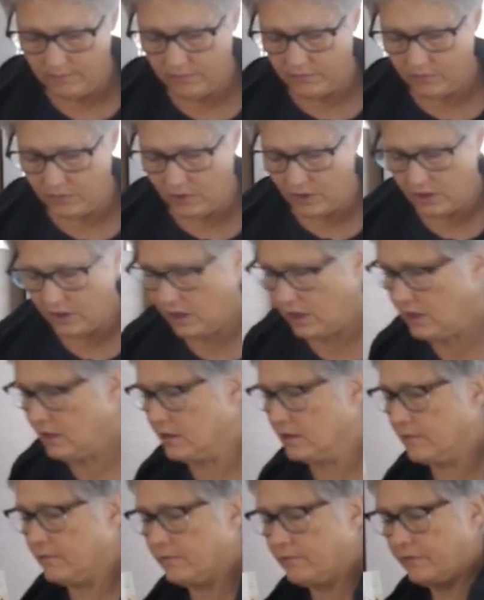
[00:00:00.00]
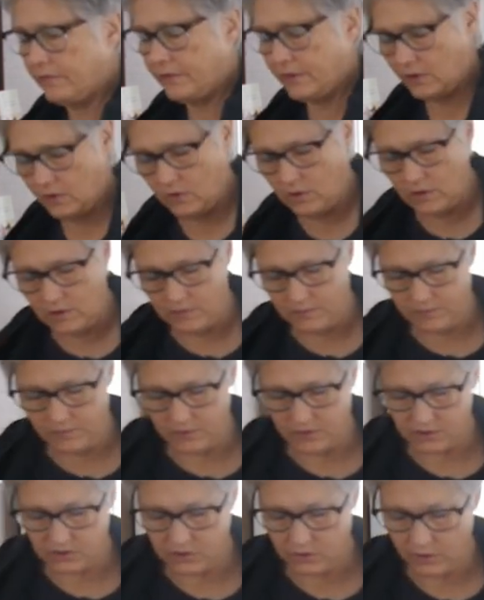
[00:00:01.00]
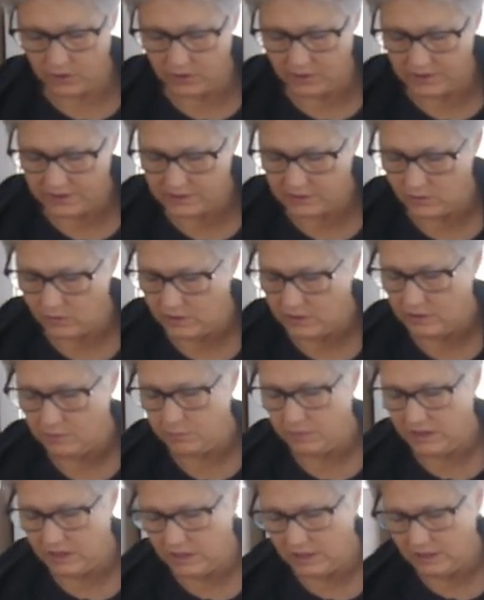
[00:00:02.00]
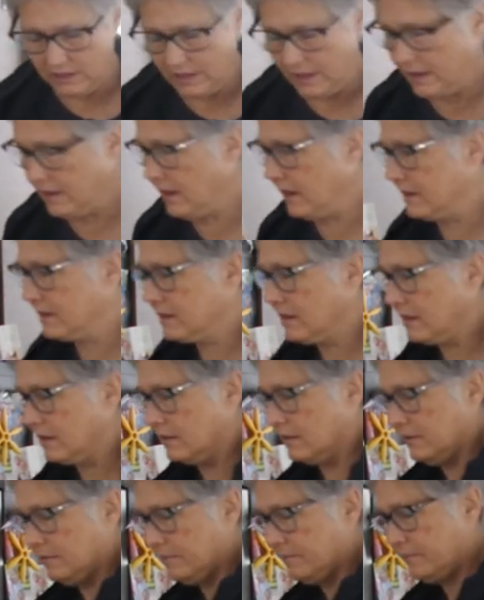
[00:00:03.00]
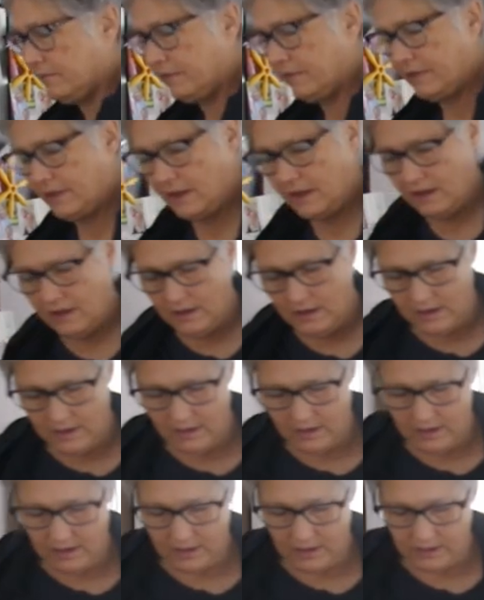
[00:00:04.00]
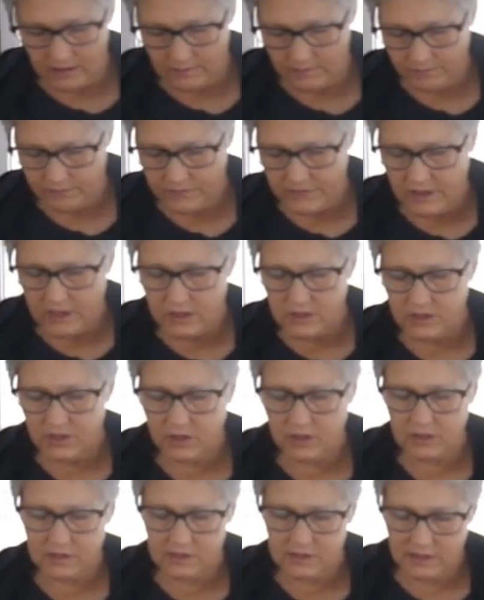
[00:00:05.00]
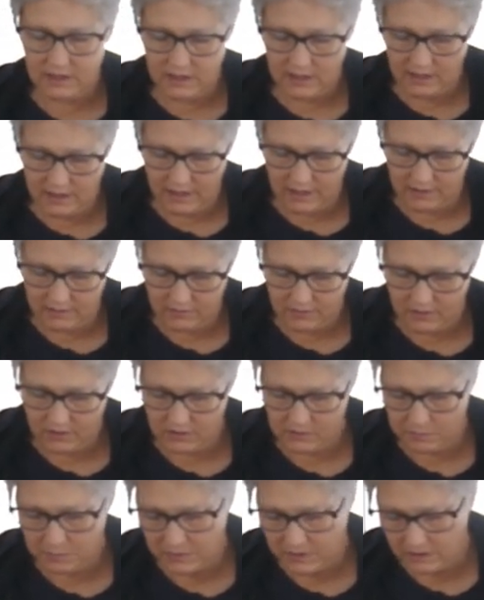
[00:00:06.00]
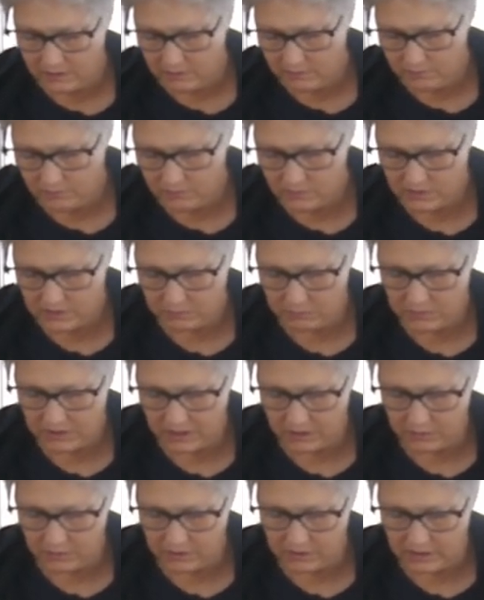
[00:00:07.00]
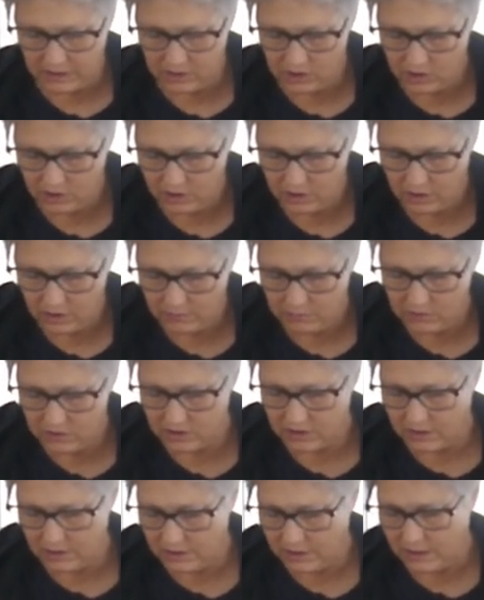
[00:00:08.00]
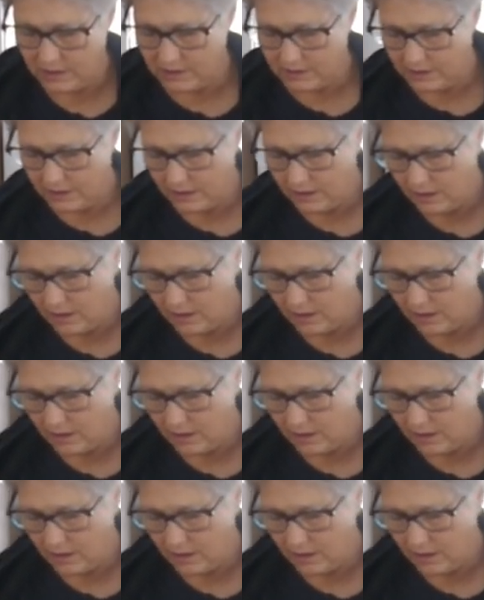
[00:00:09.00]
for our garden, or for the soil that's going to be in that high tunnel. And so you can see, yeah, there's been some degradation here. I'm just going to cut that